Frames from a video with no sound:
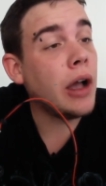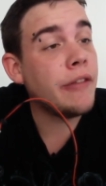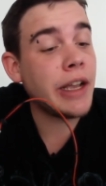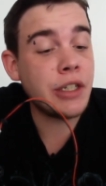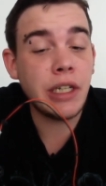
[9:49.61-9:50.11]

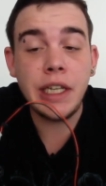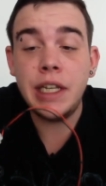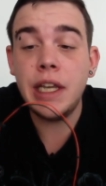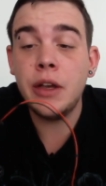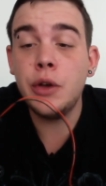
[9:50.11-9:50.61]
I've
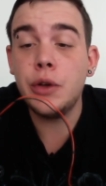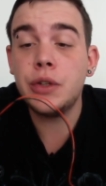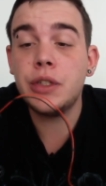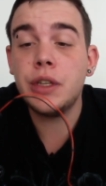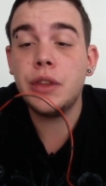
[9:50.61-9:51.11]
actually
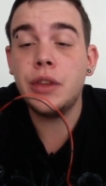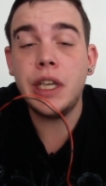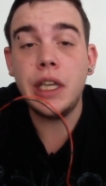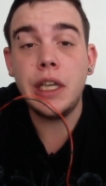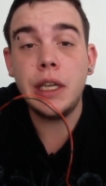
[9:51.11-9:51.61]
hooked
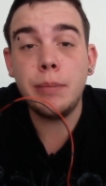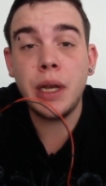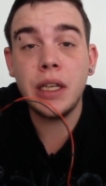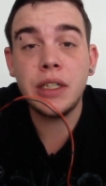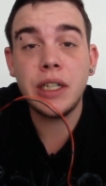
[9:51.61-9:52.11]
the
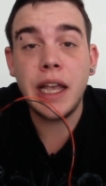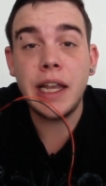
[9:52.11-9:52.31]
plus